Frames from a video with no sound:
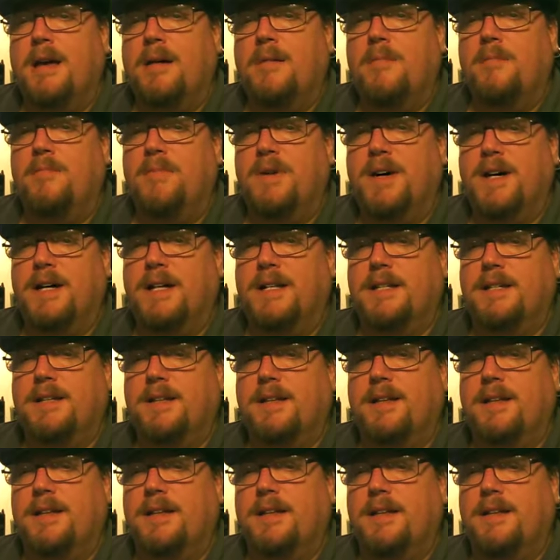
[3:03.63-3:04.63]
But
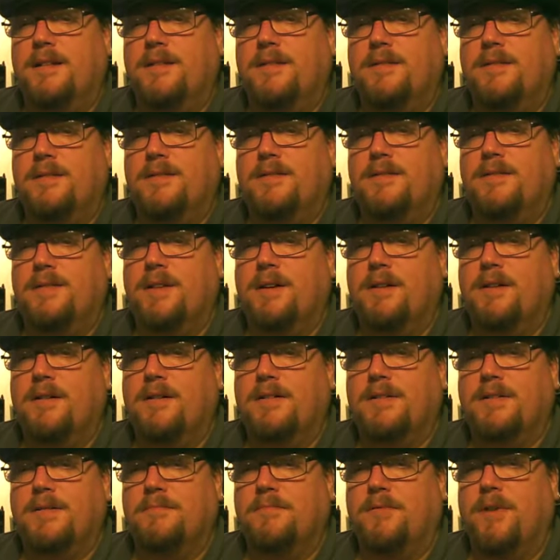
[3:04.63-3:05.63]
there
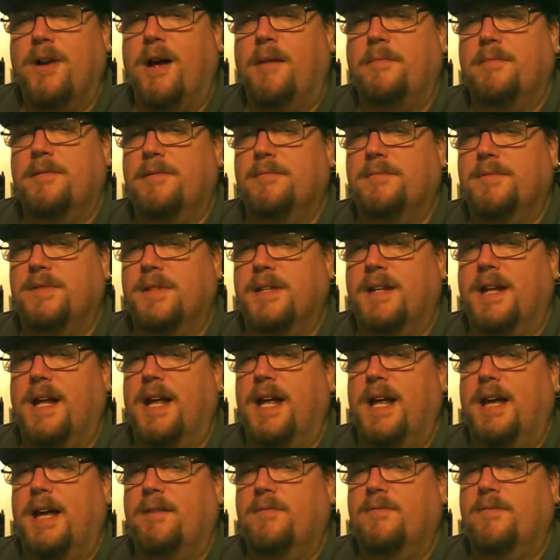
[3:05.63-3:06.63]
are some problems that
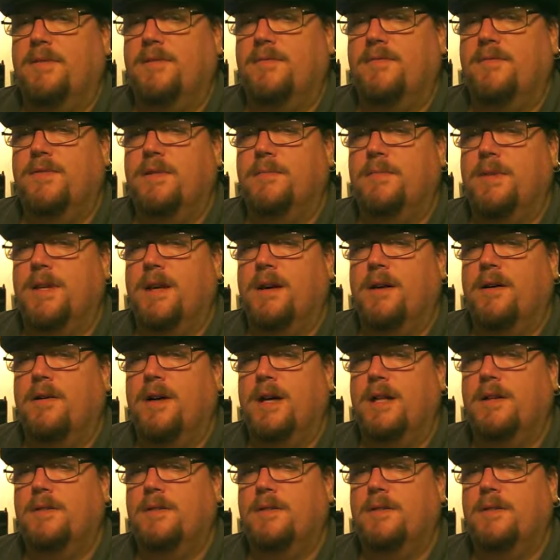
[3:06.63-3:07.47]
I have with Vimeo,